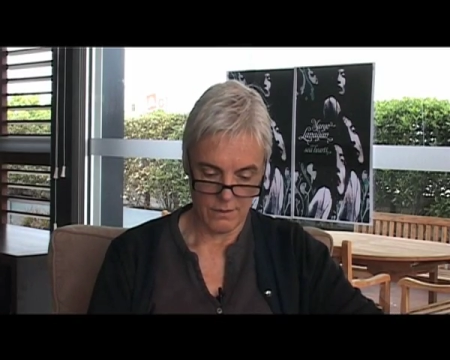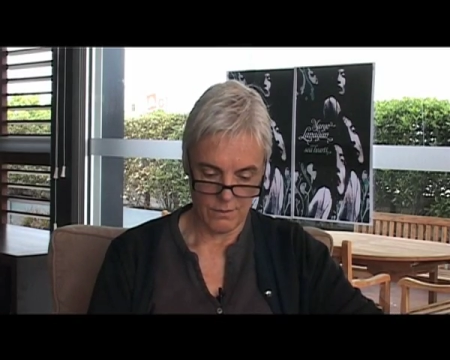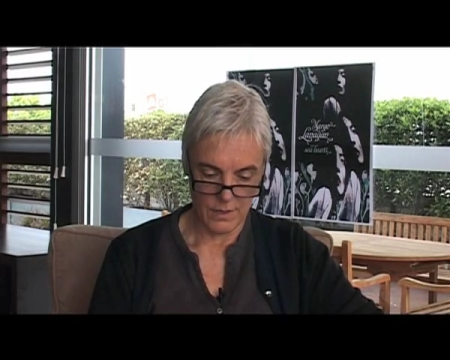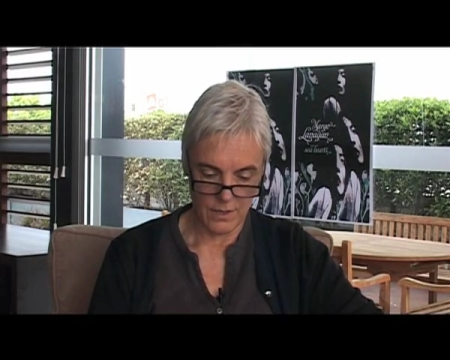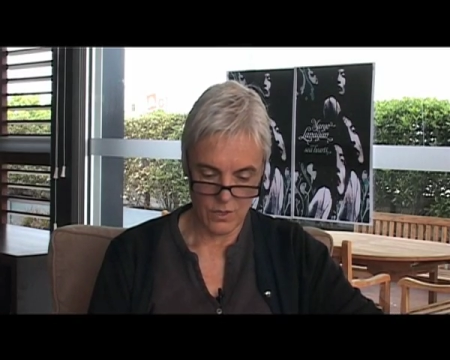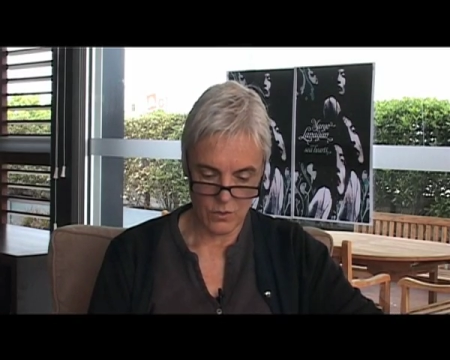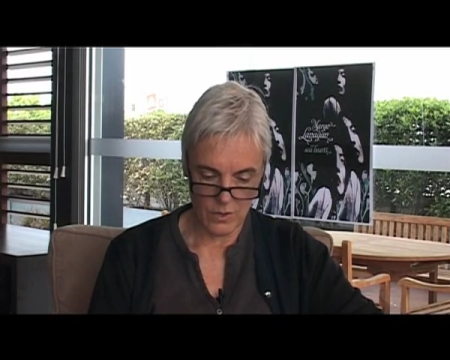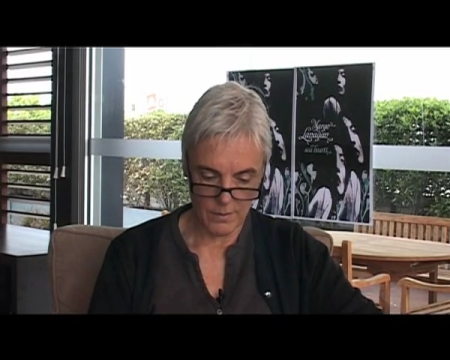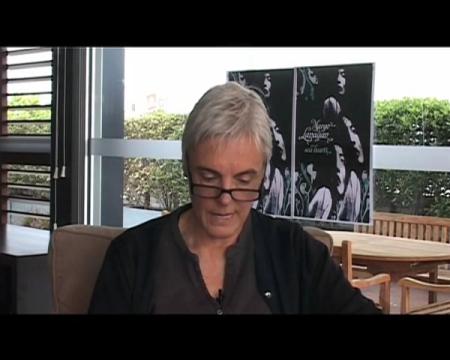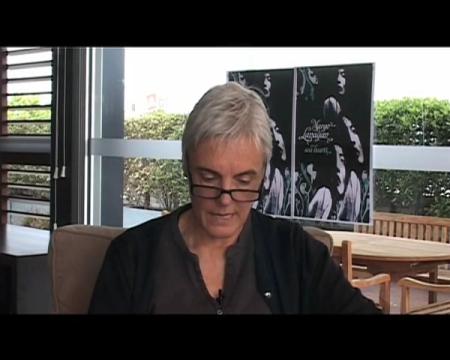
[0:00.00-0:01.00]
When I
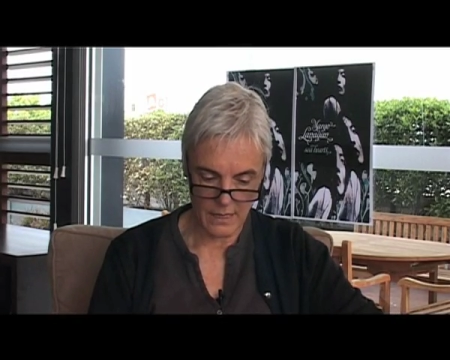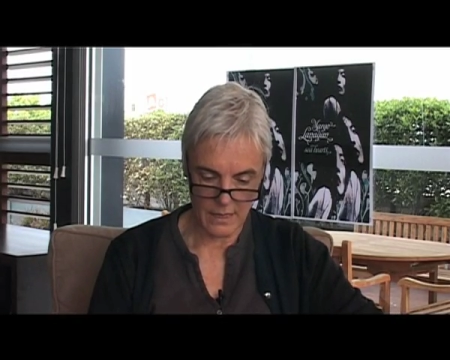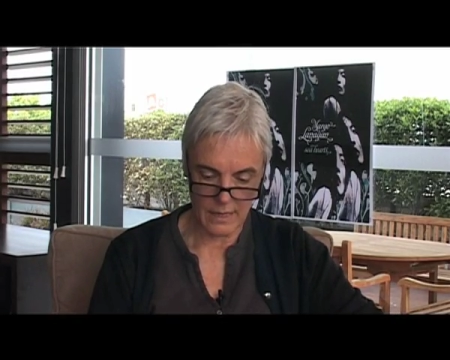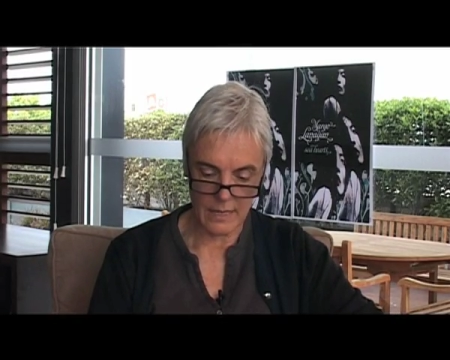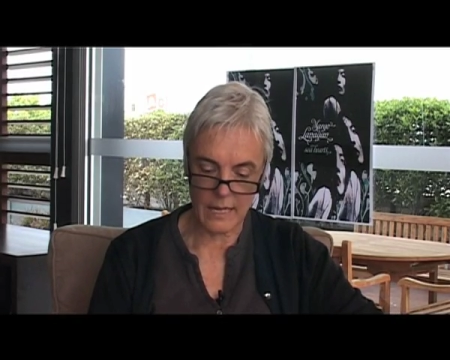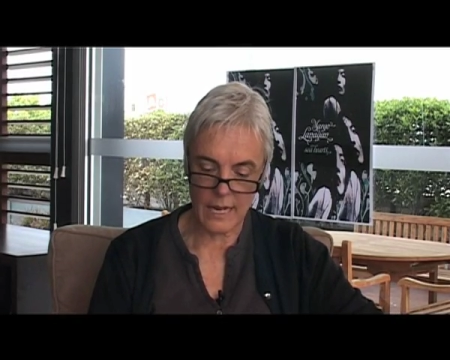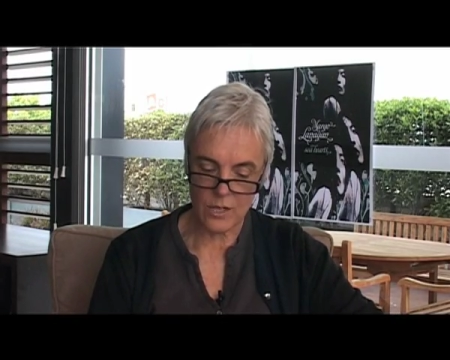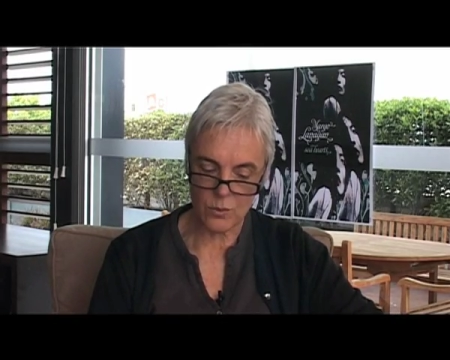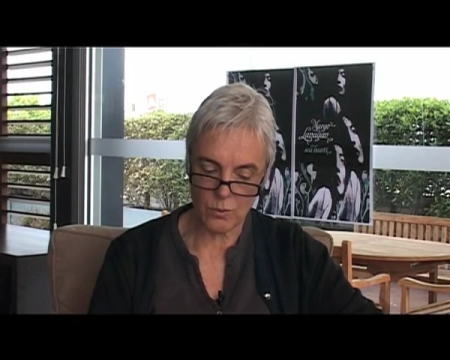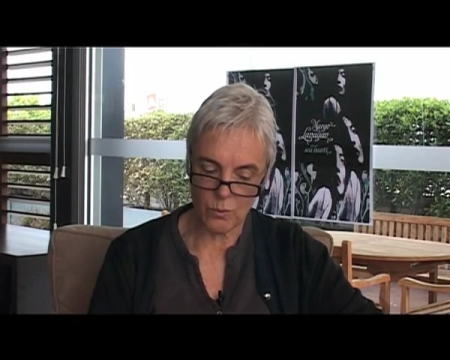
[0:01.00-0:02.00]
talk about the
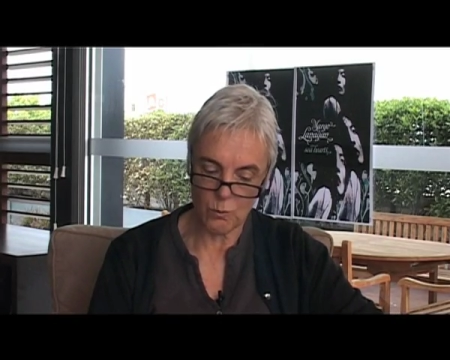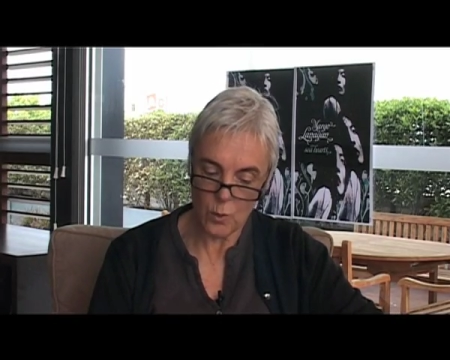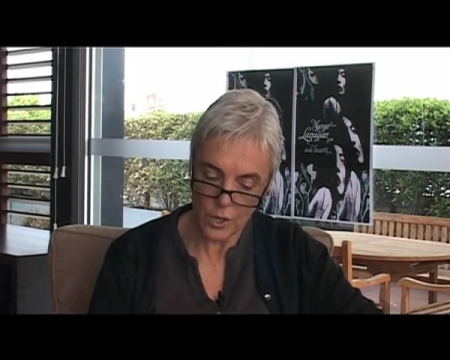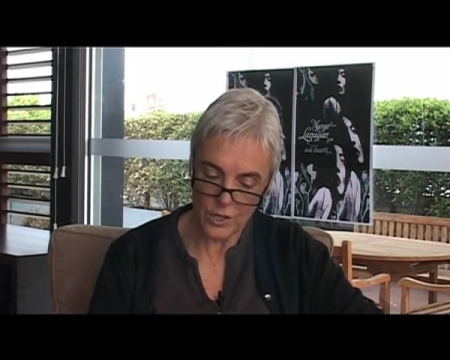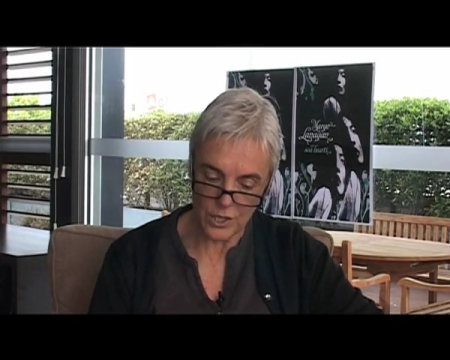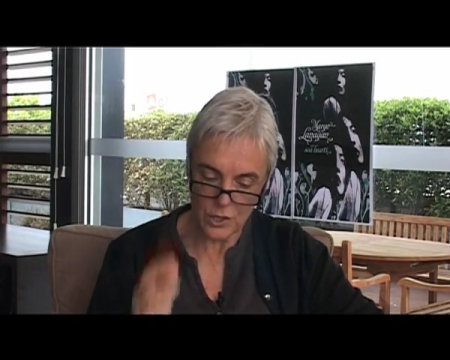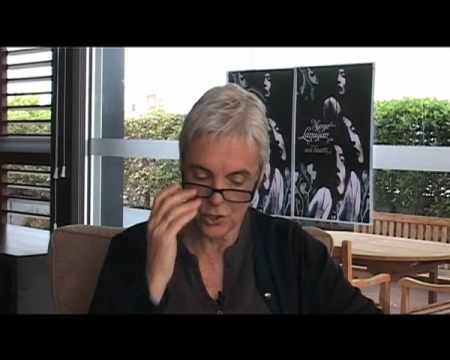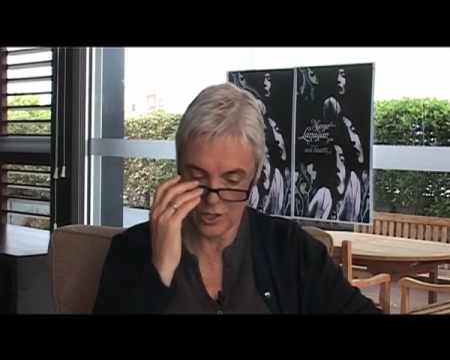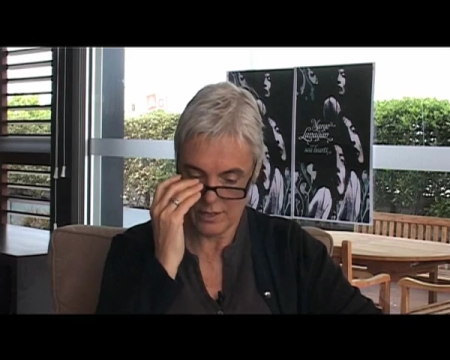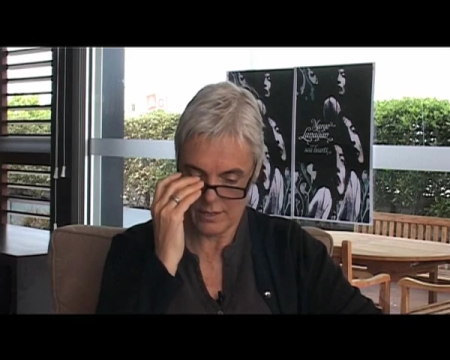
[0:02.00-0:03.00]
actual
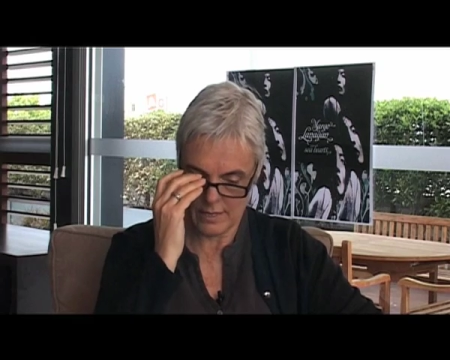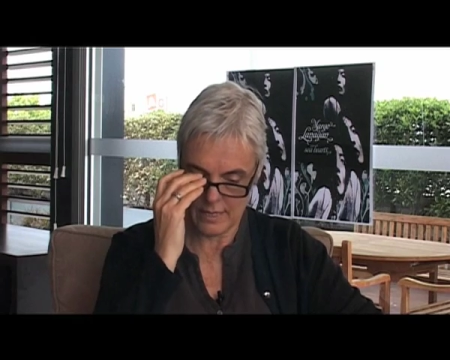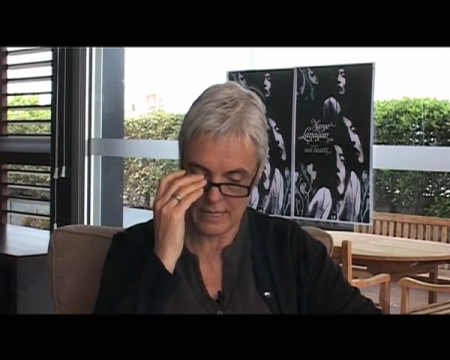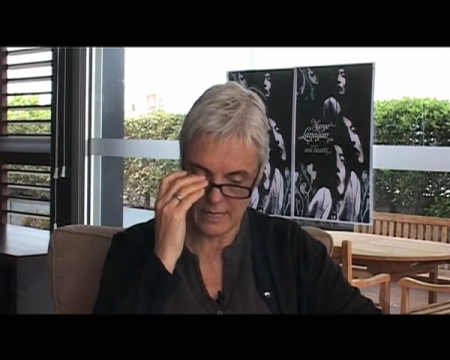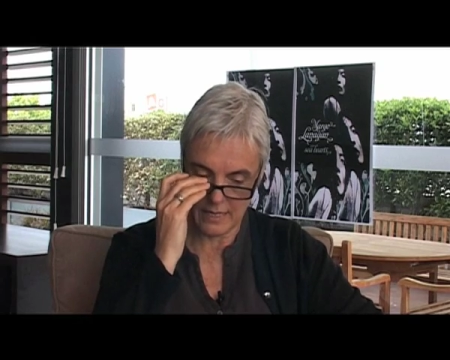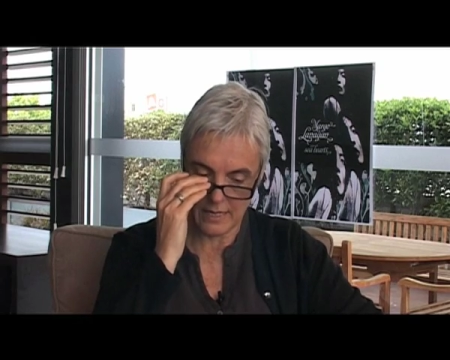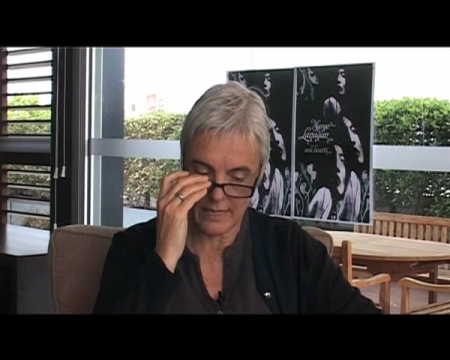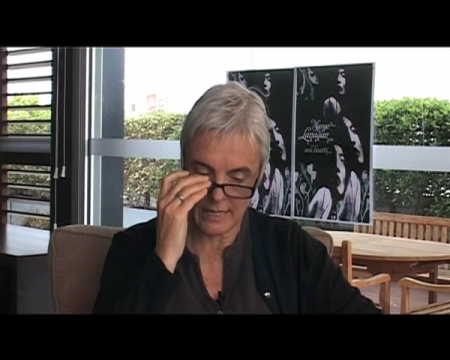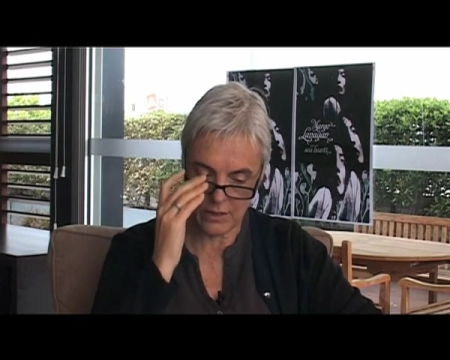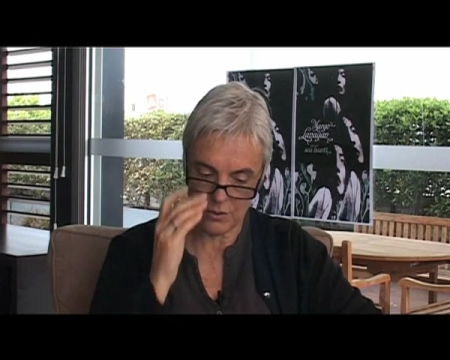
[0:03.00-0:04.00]
wordage that
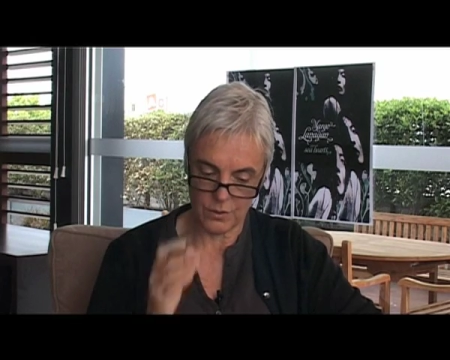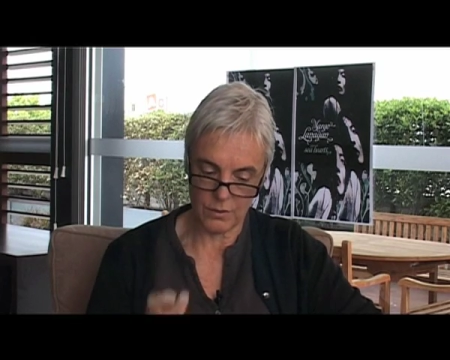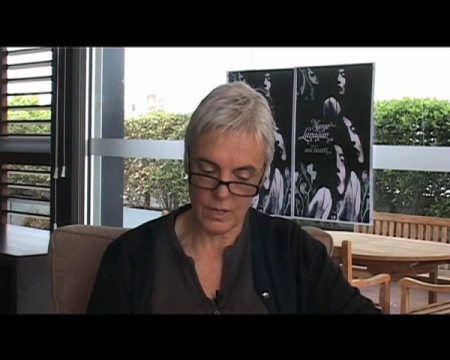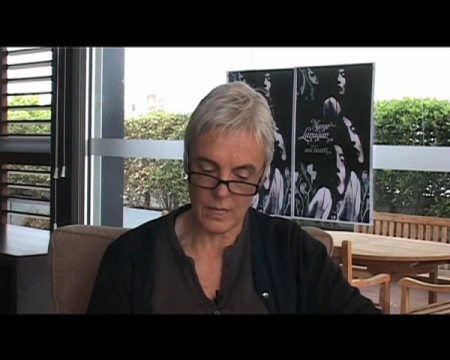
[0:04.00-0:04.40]
I get through,